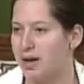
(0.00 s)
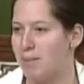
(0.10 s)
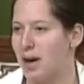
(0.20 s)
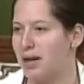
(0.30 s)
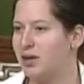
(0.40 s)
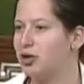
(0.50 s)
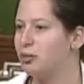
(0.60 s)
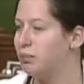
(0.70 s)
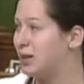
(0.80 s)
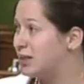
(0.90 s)
So
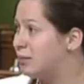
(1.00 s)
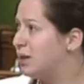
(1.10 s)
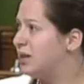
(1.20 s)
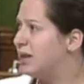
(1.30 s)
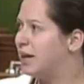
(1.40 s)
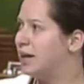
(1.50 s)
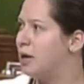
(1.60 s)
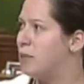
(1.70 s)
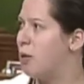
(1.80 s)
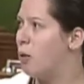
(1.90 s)
experts in
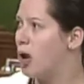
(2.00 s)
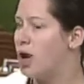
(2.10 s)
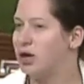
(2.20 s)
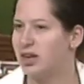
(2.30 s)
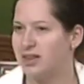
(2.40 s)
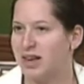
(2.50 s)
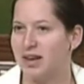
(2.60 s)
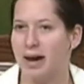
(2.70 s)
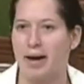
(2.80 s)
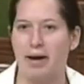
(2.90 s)
this are very worried
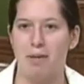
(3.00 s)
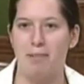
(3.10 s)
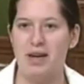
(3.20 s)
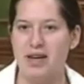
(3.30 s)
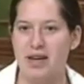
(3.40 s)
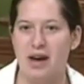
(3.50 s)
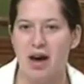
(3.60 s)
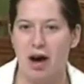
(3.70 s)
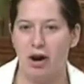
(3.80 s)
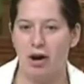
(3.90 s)
when you
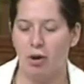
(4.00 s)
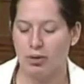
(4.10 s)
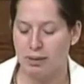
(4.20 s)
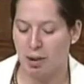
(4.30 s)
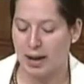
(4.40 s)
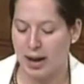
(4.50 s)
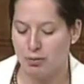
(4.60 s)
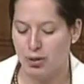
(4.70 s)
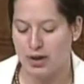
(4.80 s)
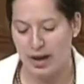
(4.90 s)
hear about a
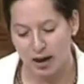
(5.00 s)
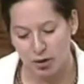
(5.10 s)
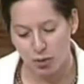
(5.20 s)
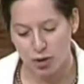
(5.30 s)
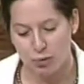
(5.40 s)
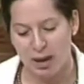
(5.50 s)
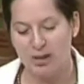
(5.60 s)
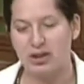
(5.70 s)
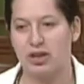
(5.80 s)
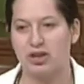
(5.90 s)
country
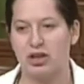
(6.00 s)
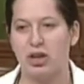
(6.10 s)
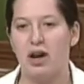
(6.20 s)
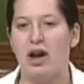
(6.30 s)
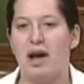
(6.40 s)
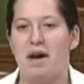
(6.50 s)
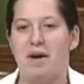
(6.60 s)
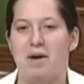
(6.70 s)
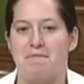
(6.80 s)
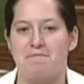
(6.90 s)
that has a nuclear
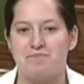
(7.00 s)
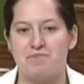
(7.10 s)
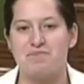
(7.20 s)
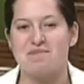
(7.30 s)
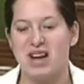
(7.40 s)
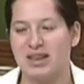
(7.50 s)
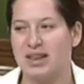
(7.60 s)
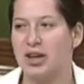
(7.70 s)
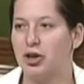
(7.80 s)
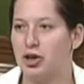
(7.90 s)
program that may be
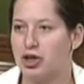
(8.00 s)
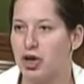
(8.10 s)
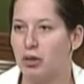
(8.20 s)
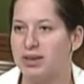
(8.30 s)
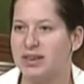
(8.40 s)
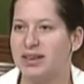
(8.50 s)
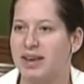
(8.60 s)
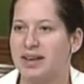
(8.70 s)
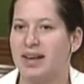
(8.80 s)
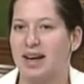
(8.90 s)
dubious.
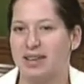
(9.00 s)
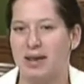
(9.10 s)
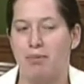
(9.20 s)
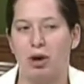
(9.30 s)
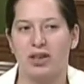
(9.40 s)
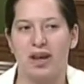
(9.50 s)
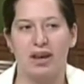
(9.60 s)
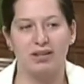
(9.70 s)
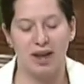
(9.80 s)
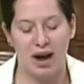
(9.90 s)
I think that this
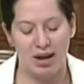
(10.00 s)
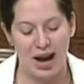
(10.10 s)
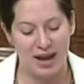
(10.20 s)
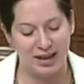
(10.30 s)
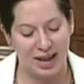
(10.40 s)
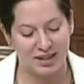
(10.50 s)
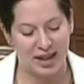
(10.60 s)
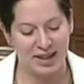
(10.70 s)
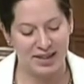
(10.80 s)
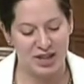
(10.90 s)
is
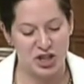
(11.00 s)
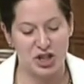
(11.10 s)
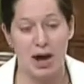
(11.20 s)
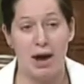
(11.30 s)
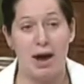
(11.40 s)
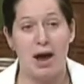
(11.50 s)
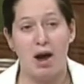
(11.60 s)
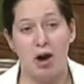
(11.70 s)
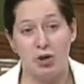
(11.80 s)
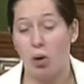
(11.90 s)
extremely important
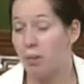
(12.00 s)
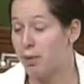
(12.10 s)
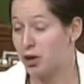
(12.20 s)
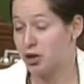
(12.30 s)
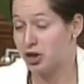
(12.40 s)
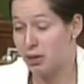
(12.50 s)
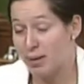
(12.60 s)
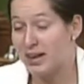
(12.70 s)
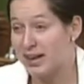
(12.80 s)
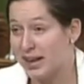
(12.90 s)
in people's
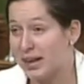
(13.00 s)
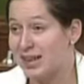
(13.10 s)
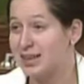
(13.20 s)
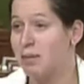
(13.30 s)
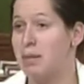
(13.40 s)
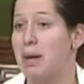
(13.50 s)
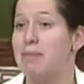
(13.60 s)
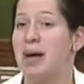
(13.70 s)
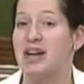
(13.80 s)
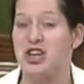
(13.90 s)
minds, not
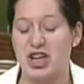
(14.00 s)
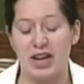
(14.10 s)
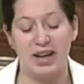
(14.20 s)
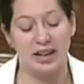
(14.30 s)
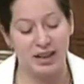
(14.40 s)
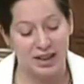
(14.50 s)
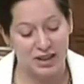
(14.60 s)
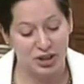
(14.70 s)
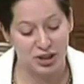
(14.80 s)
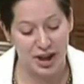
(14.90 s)
just Canadians,
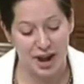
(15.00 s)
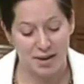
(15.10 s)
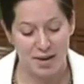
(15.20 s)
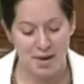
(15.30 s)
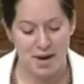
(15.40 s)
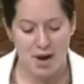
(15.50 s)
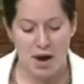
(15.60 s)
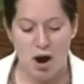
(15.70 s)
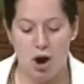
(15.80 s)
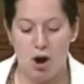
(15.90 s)
but
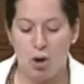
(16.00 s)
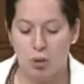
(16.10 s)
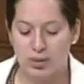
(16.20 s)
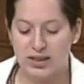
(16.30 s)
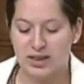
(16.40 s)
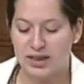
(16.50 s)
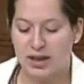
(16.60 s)
internationally as well.